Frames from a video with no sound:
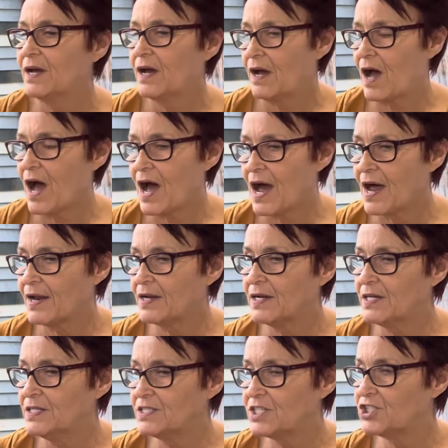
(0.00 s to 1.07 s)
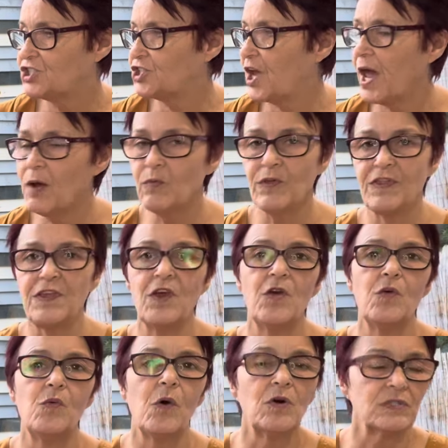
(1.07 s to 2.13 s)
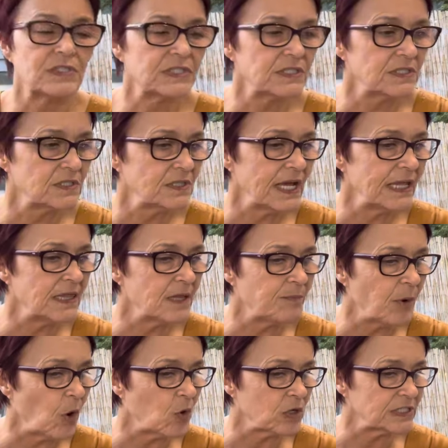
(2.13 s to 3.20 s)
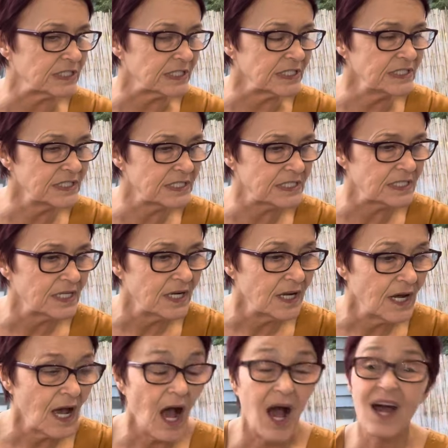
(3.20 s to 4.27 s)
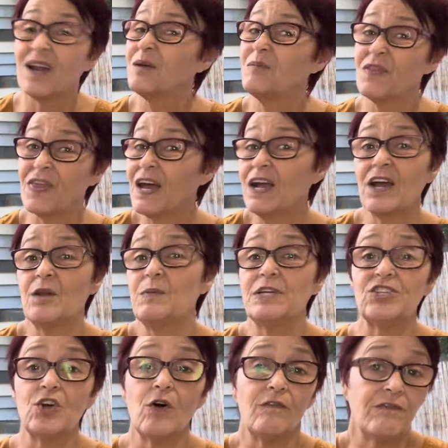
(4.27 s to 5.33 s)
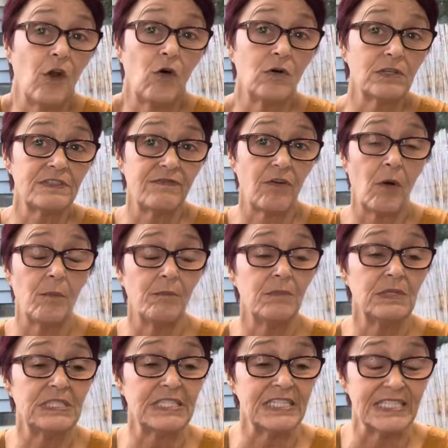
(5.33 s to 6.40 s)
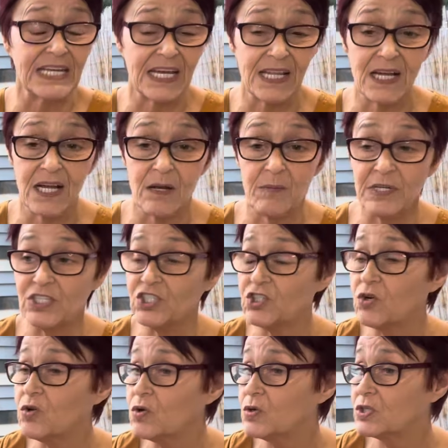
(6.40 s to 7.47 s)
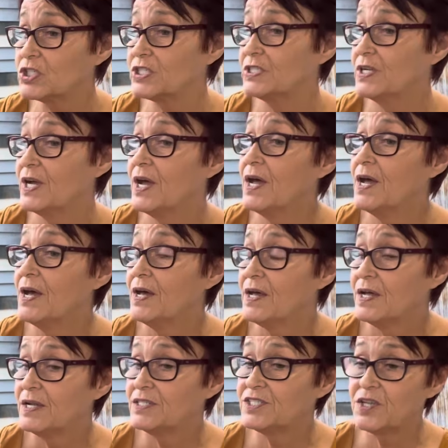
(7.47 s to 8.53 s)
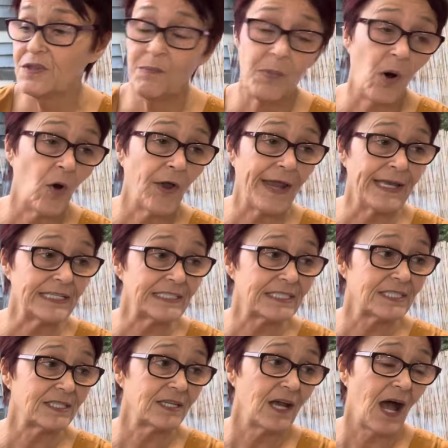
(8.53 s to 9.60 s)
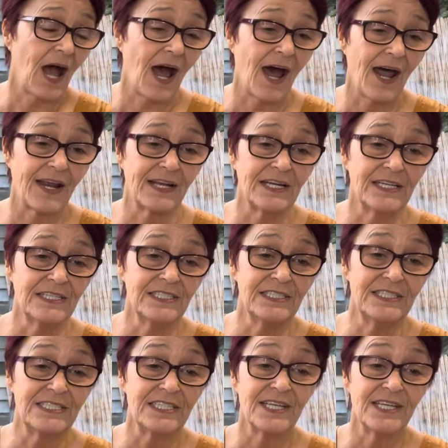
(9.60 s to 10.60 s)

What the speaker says: and share with you what's in the boxes, and they're going to be short vlogs from today. They're going to be short, to the point, and